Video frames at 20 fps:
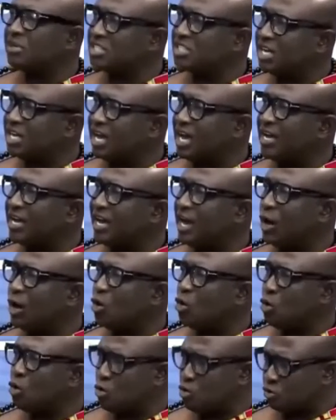Much Ghana
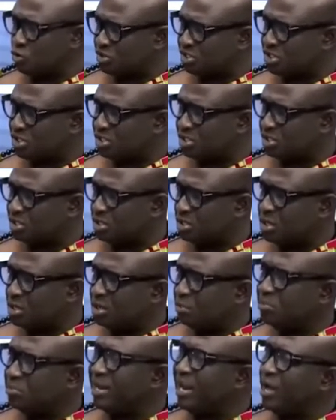owes.
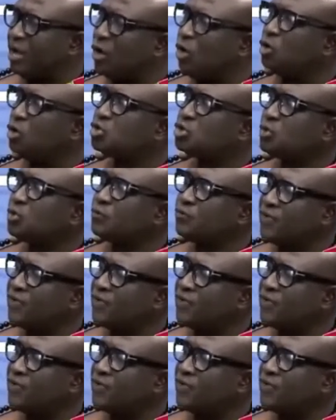But I...